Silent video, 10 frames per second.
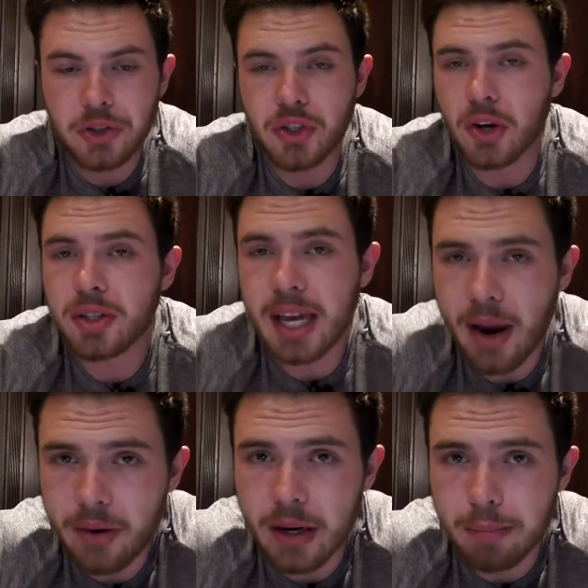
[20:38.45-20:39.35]
don't
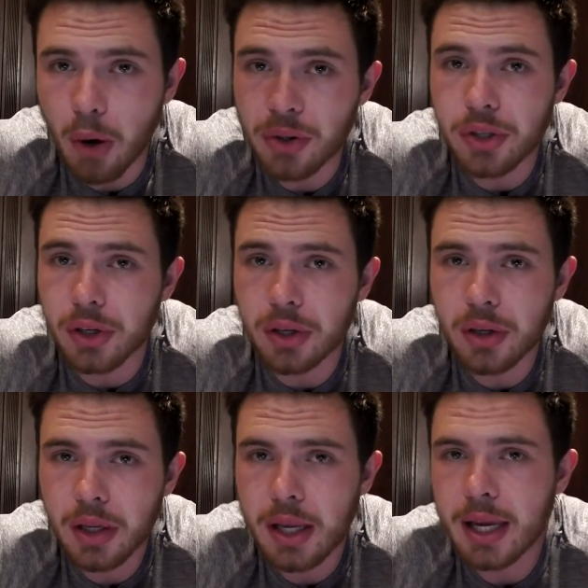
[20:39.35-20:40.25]
carry emotion
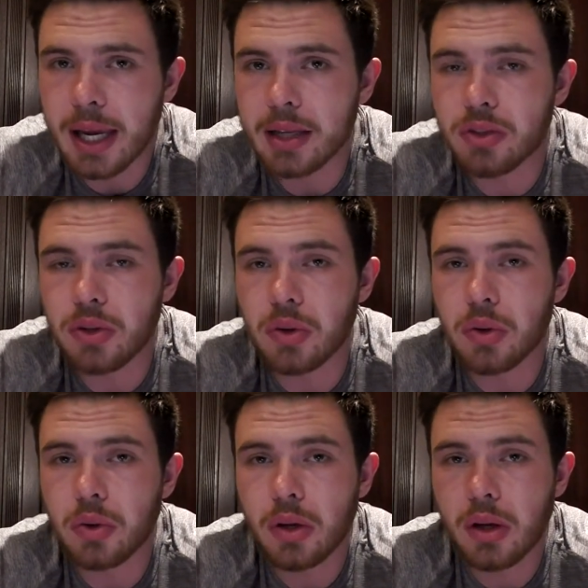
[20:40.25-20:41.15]

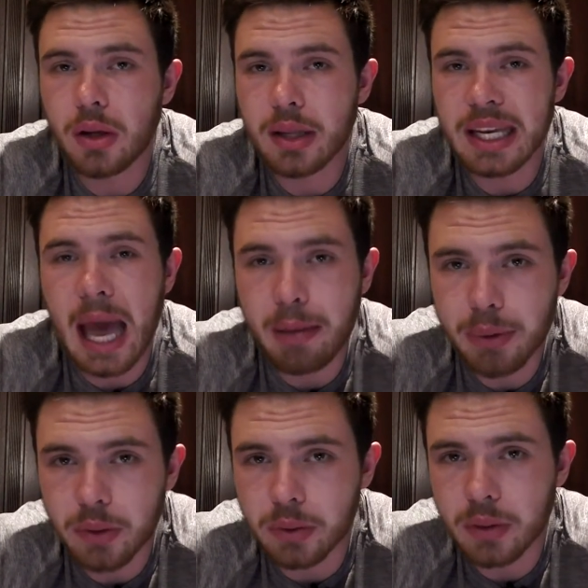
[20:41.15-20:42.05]
into the
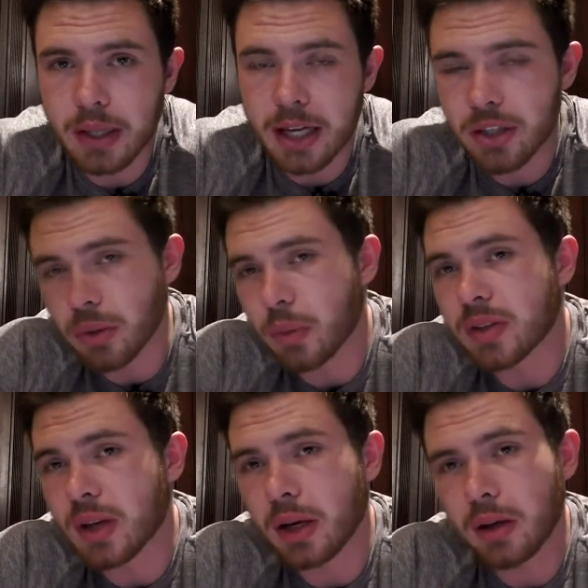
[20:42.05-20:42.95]
capital that you're
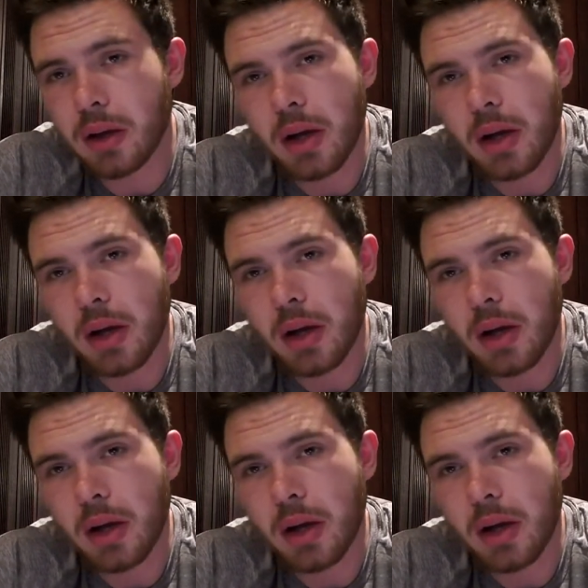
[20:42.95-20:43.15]
risking.